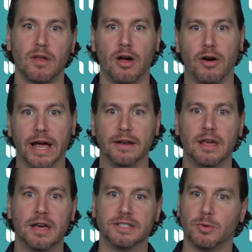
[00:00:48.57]
All right,
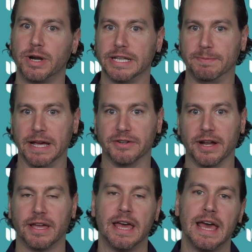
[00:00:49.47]
so what is
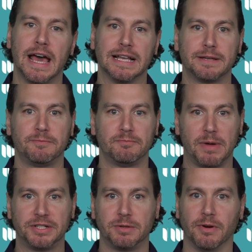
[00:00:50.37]
PageRank? As I
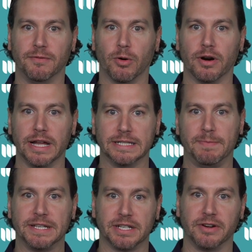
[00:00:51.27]
mentioned before, it's
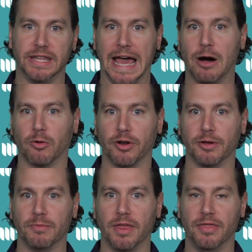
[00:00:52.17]
basically the
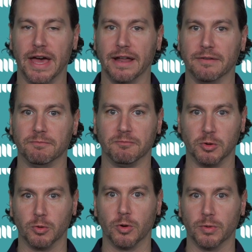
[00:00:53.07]
algorithm that
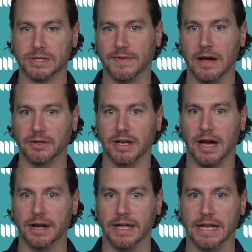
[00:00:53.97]
Google was founded on.